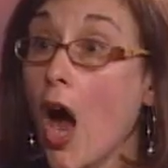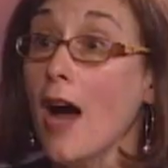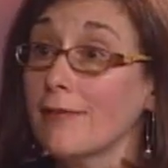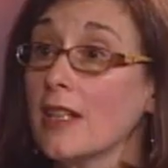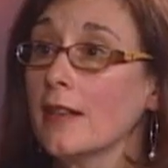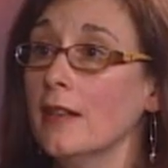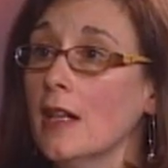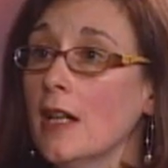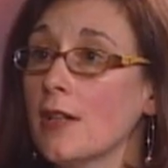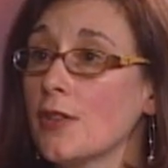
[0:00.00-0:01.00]
often
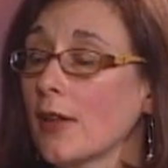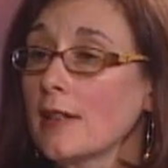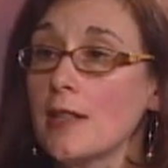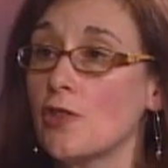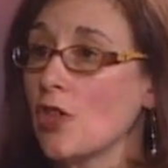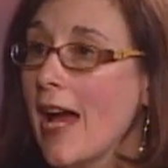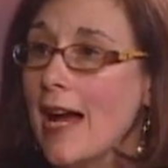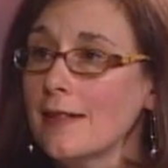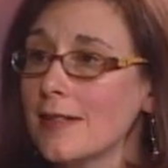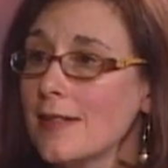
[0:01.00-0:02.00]
during these
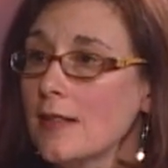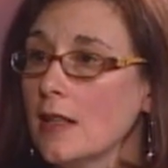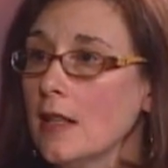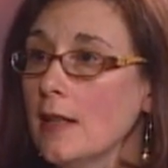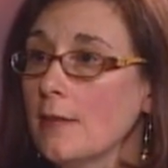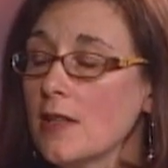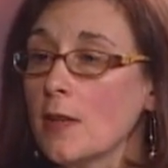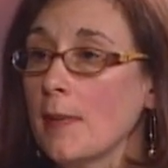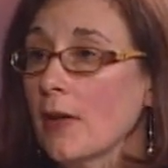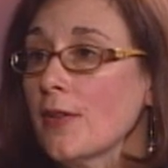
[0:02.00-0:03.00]
chats
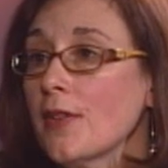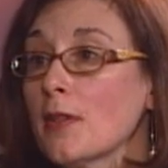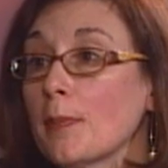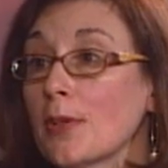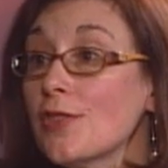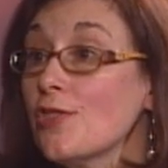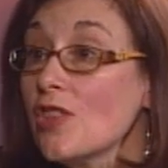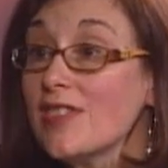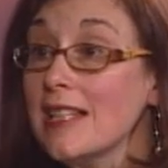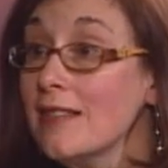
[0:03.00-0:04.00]
it's apparent that the person
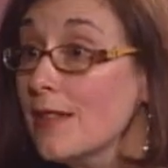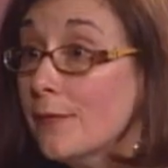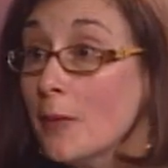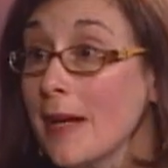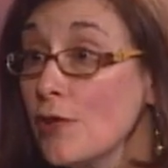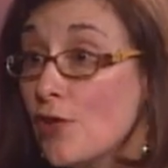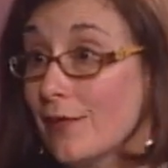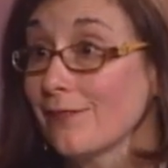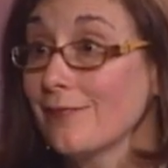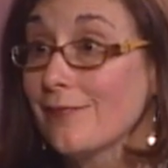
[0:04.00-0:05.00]
just needs
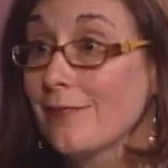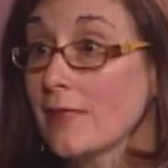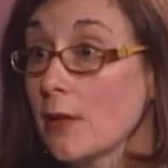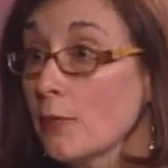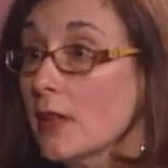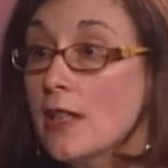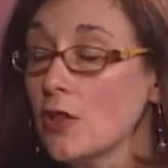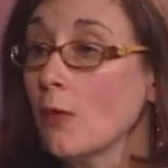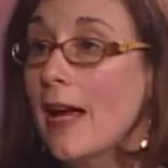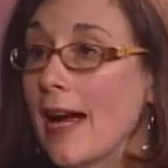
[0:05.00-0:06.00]
information. Mm-hmm. They really
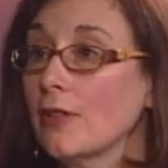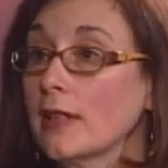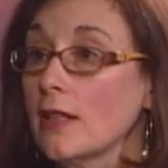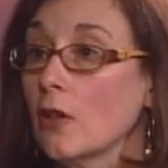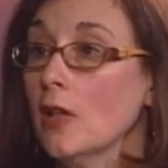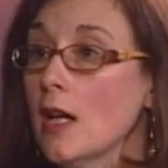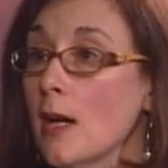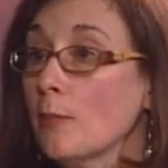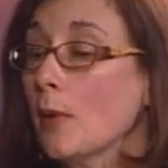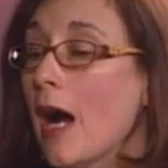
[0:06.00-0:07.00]
don't have a legal
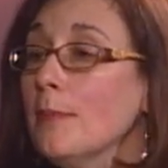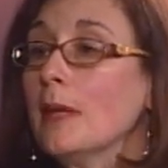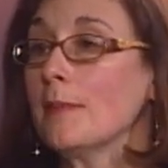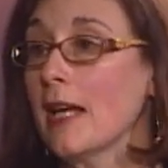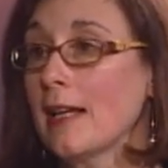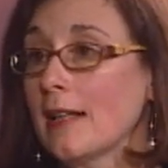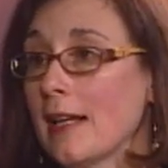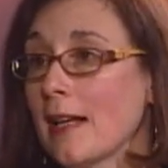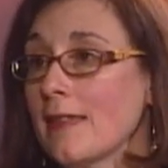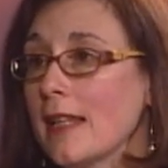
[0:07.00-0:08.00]
problem yet.
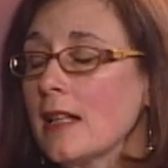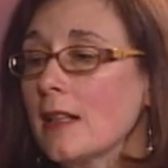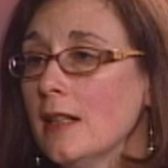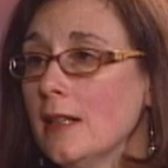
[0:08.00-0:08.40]
And I think